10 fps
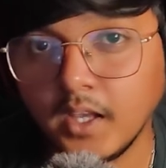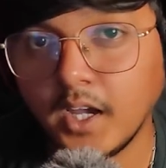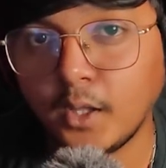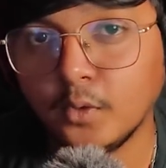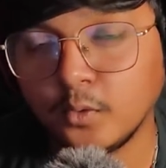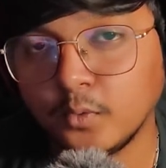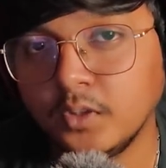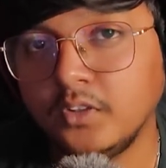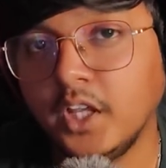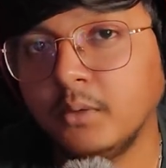I know,
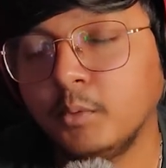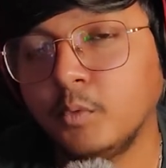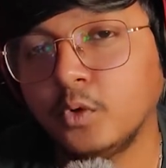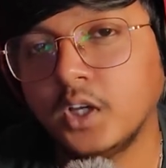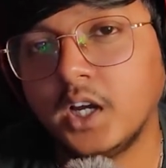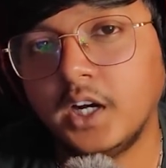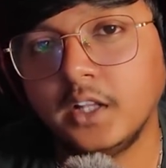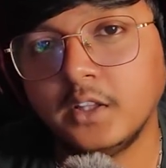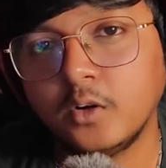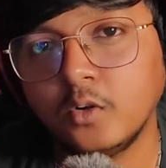this anime broke the
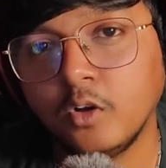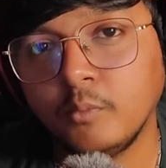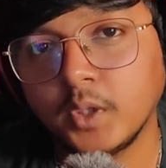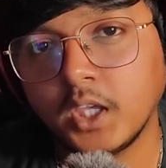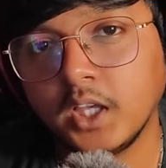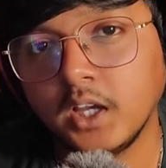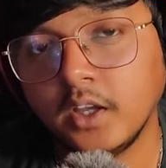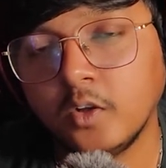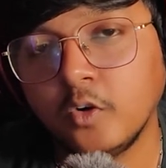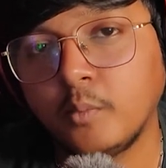cardinal rule of making
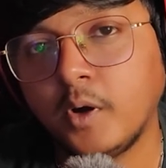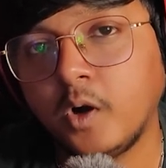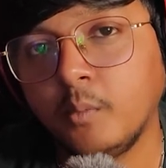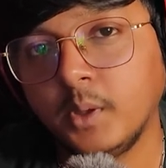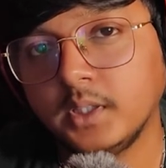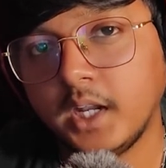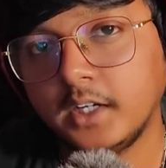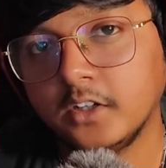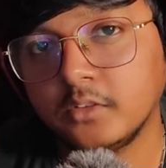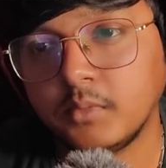an overpowered main
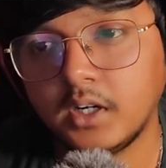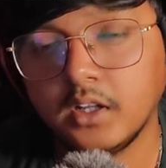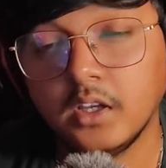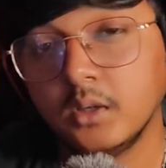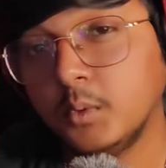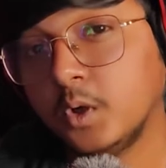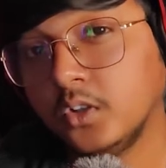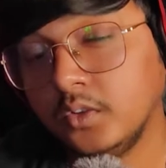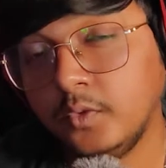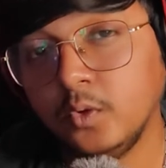character smart,
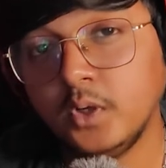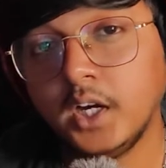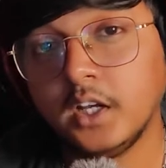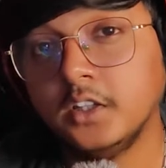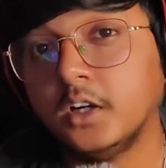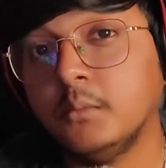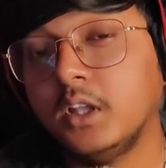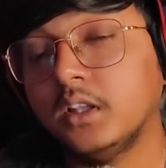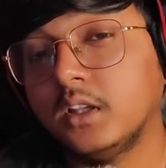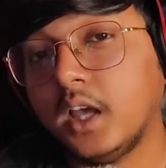because if you look at other
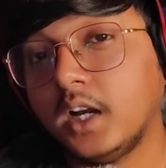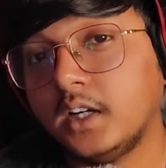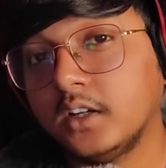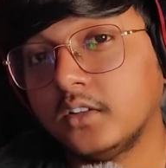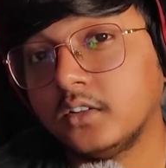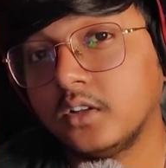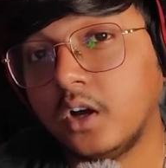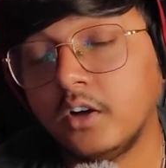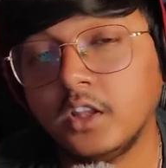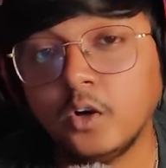main characters,
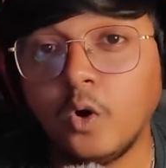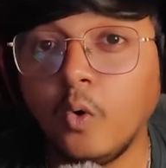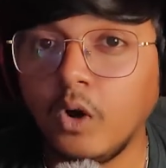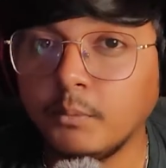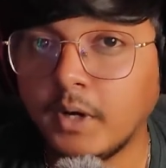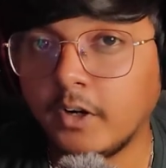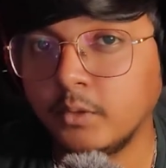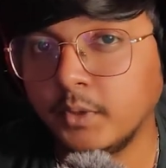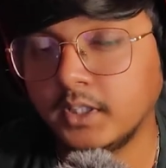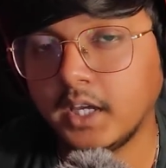other
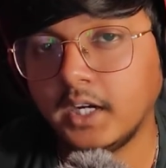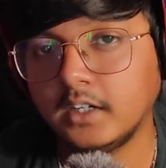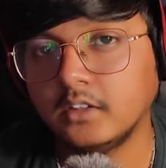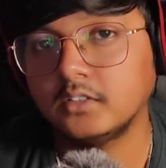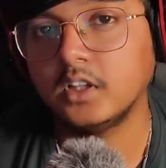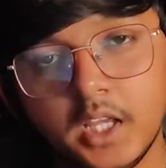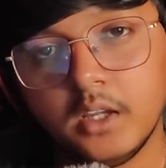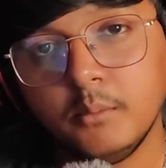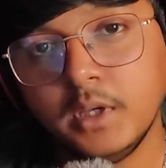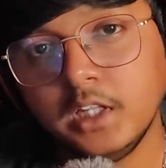overpowered main characters,
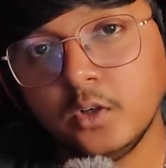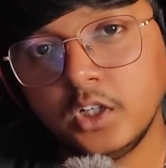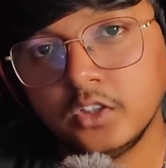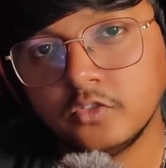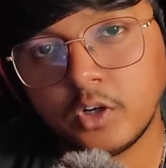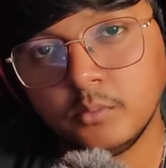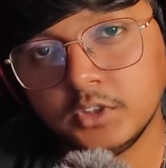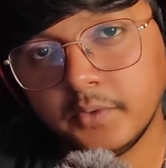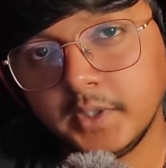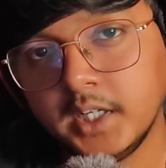take Meliodas from
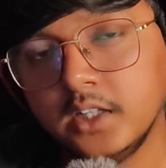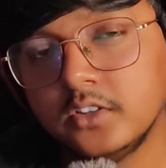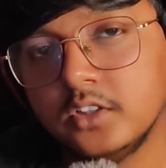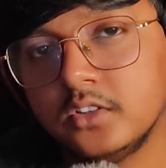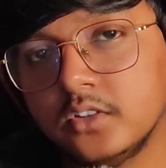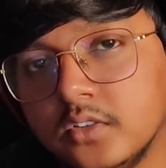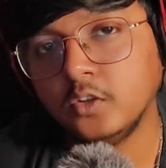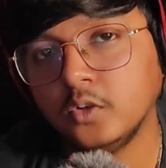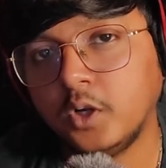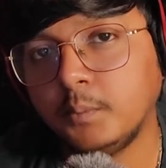7 Deadly Sins.
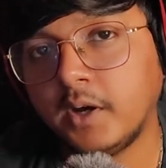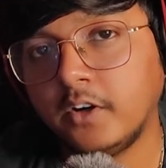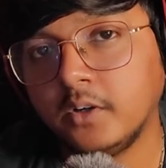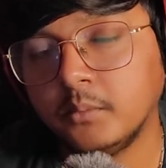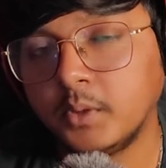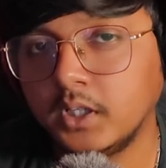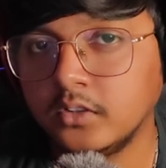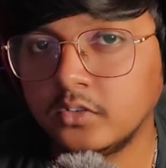He's overpowered, but he's